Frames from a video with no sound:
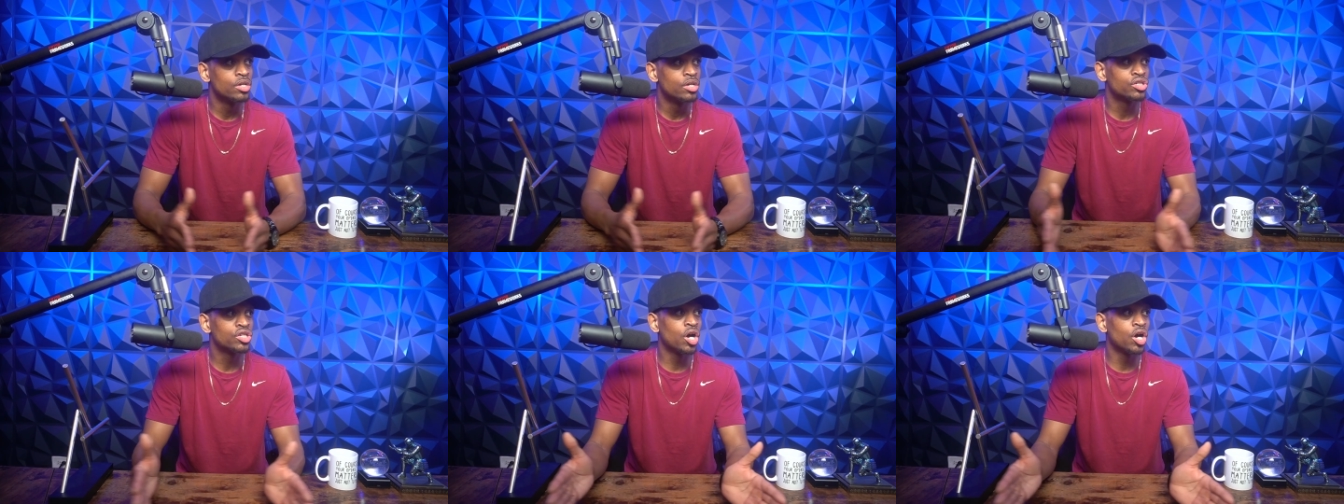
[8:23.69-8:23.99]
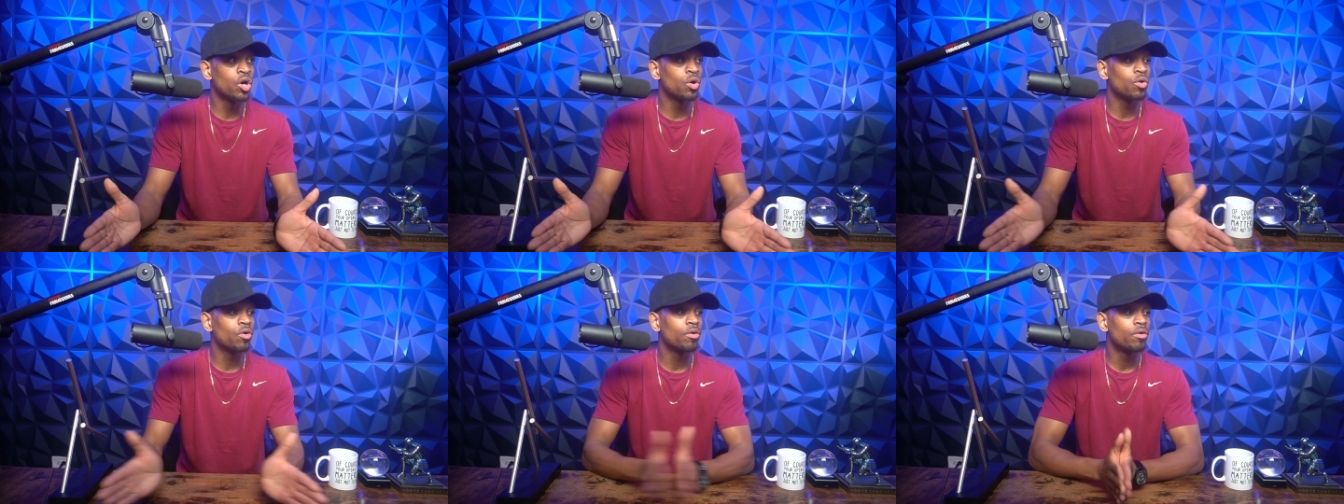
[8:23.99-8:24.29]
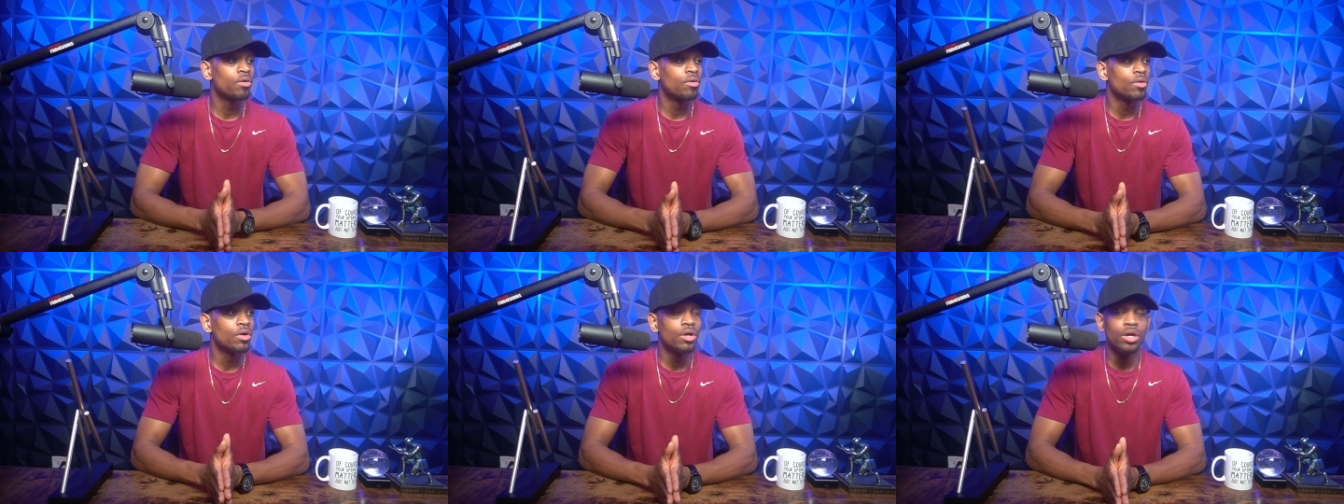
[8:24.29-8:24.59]
So
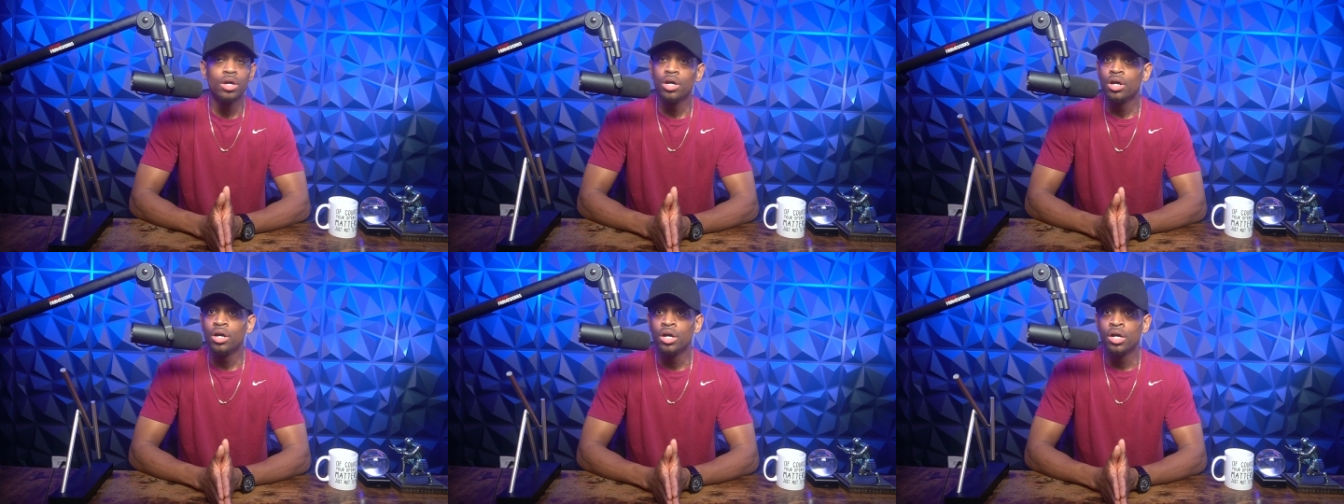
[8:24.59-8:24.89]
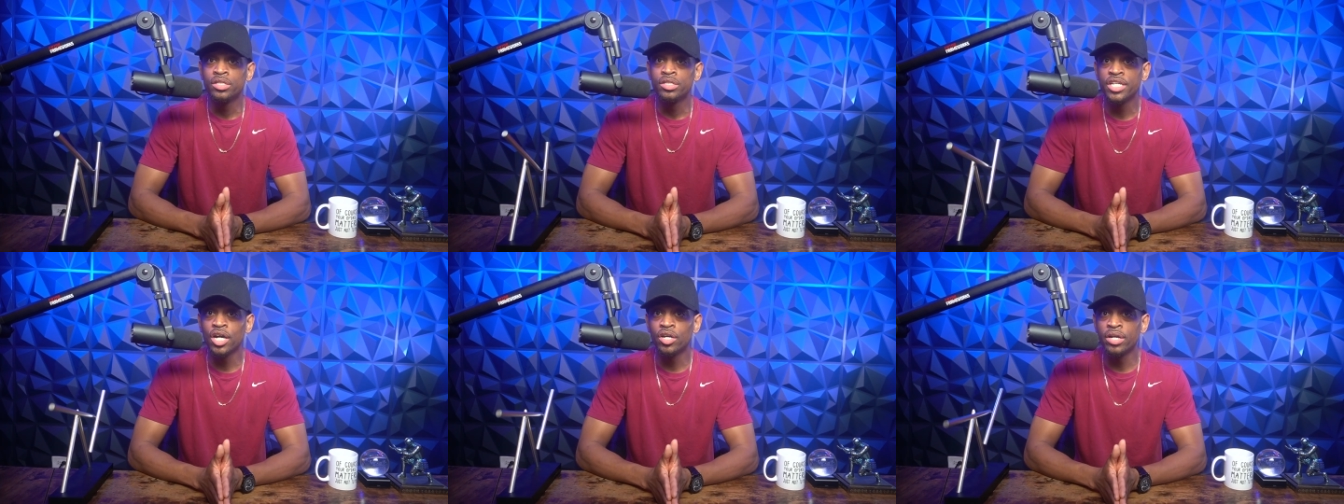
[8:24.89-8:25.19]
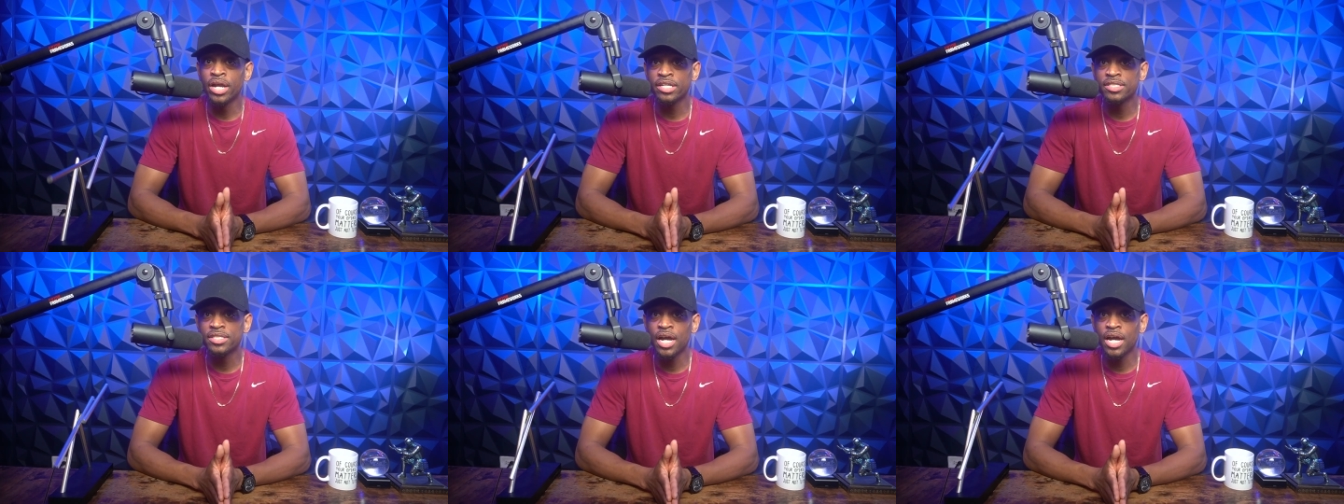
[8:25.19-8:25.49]
until
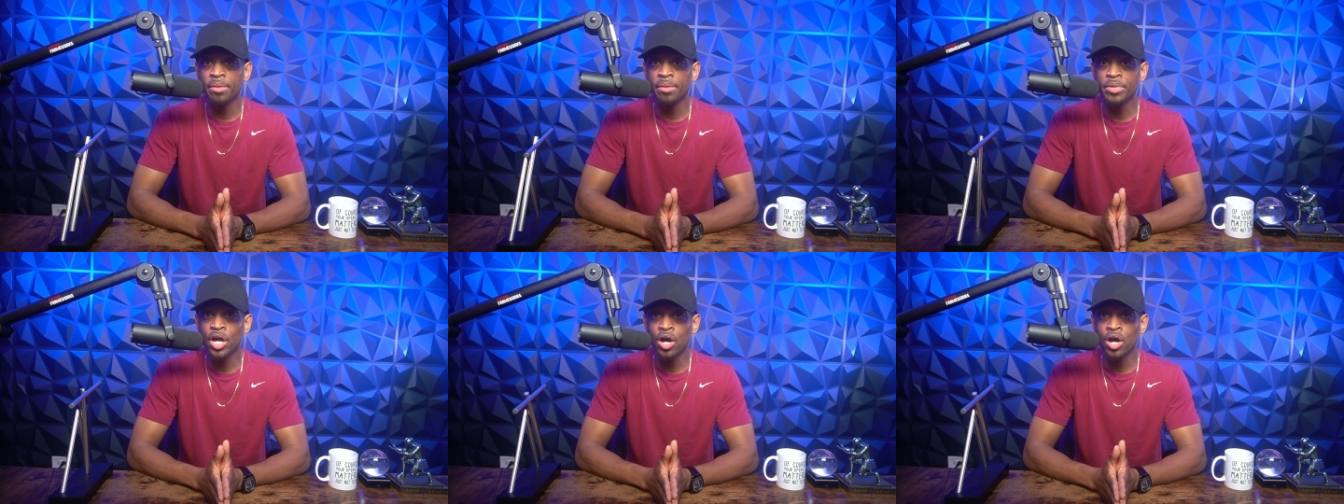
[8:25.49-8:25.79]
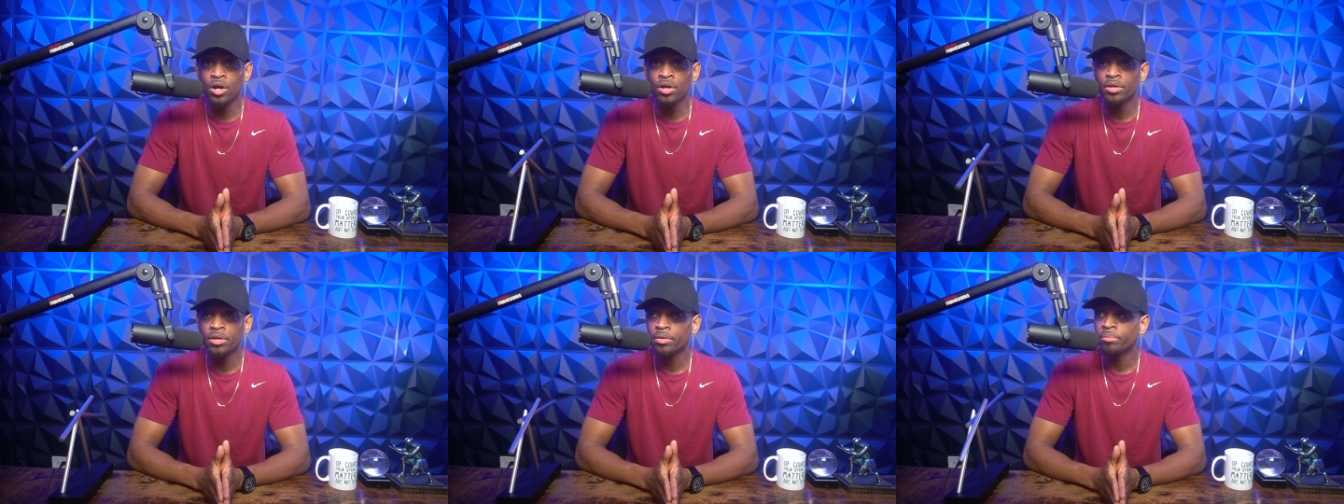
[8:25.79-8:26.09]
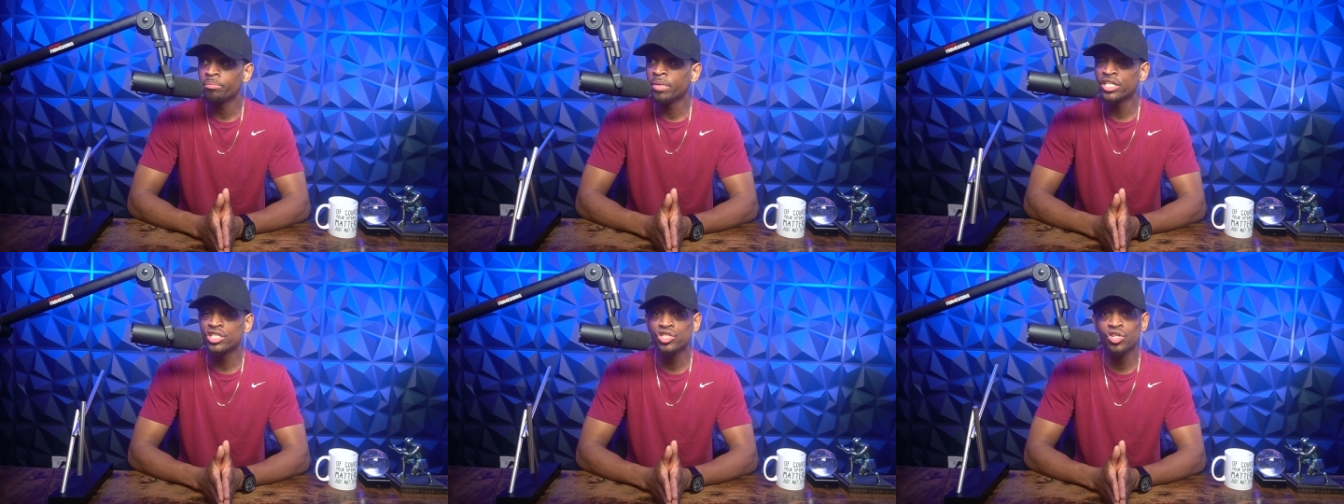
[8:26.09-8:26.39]
next time, y'all,
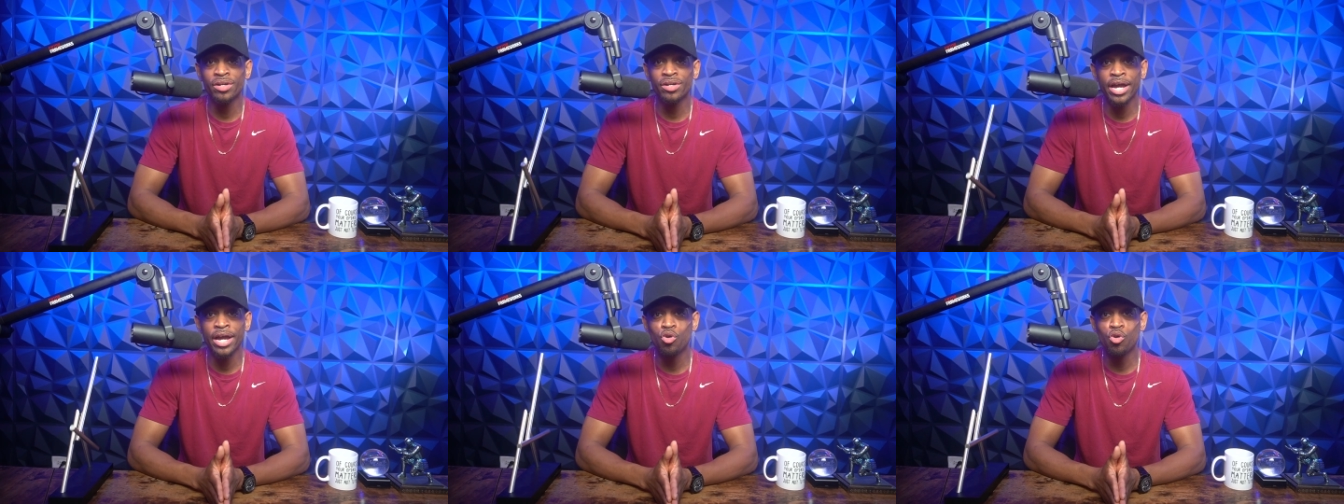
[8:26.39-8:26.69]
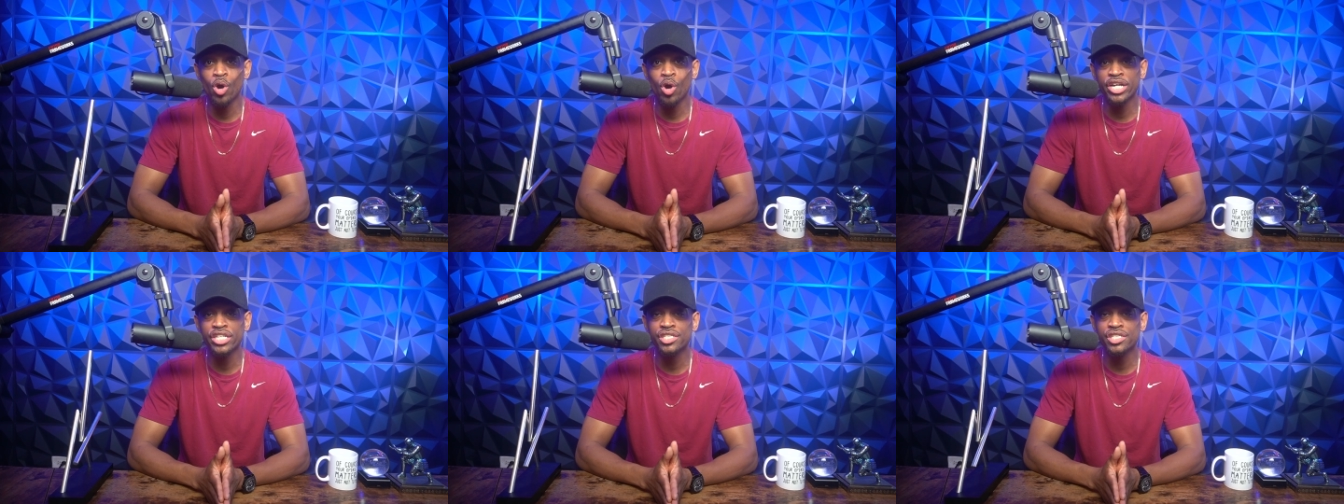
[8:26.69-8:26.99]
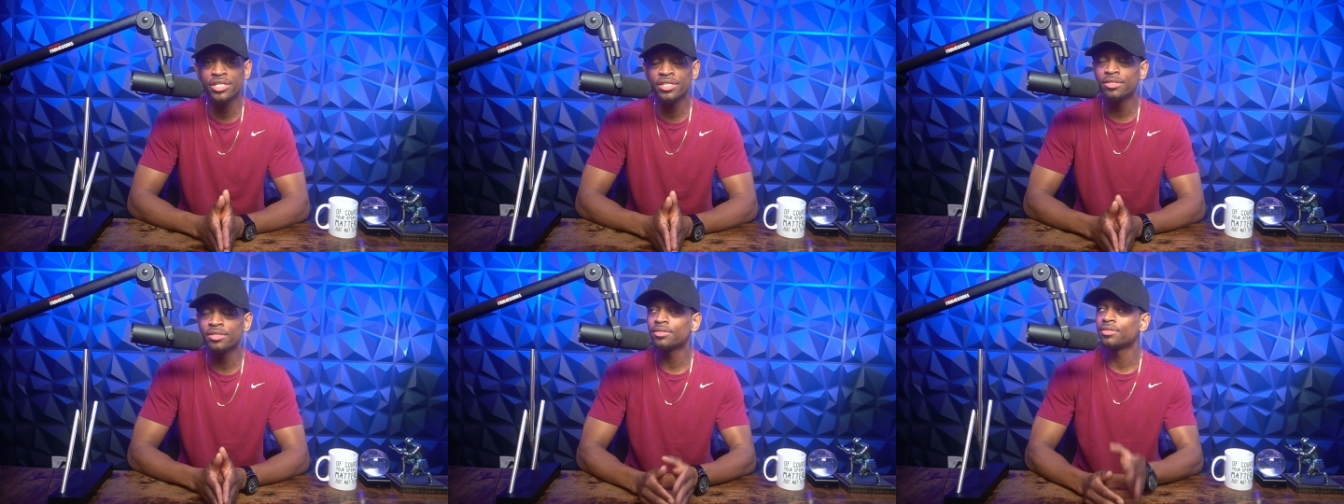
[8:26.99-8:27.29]
make sure that question,